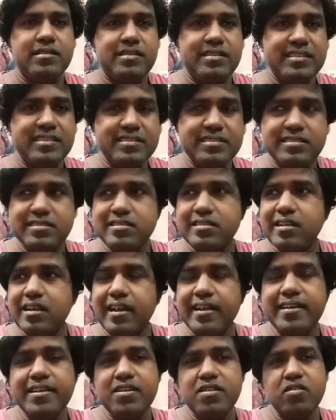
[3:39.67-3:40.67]
this
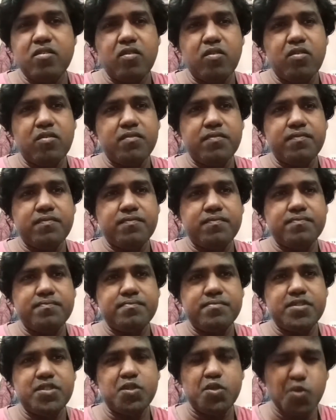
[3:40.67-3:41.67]
kind
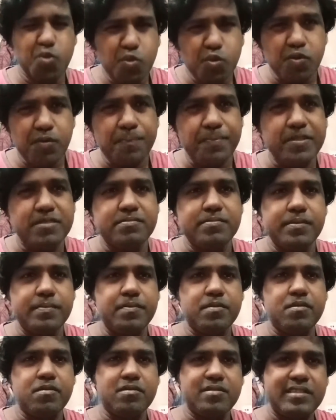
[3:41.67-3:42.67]
of 2 rupees
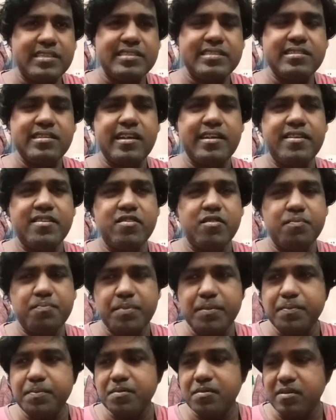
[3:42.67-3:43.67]
people, or this kind of
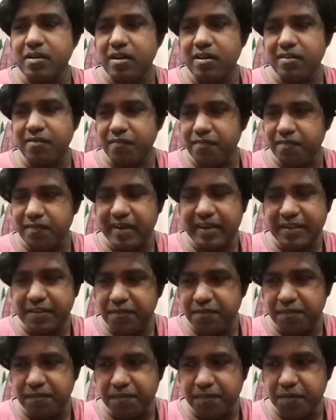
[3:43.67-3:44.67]
people are very
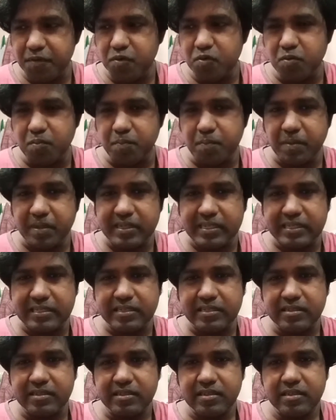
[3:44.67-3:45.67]
few, but
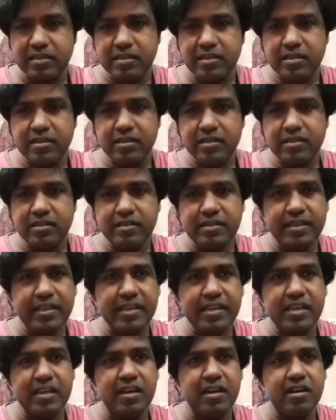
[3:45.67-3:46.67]

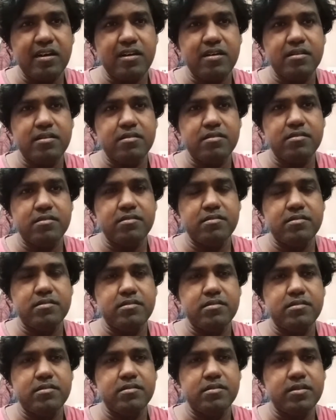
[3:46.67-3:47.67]
they are
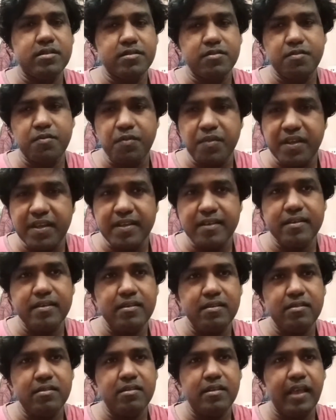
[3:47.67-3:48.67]
the
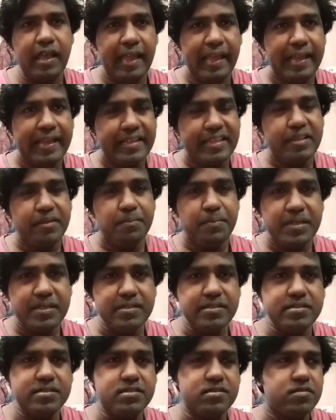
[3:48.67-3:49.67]
real
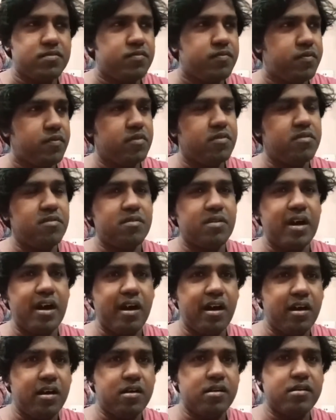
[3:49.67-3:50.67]
enemies for
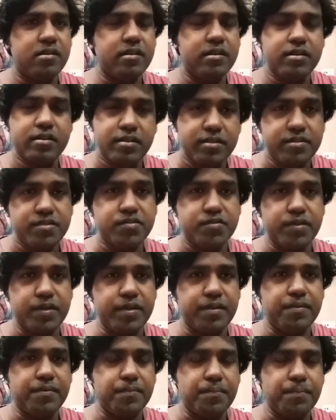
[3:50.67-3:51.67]
our country.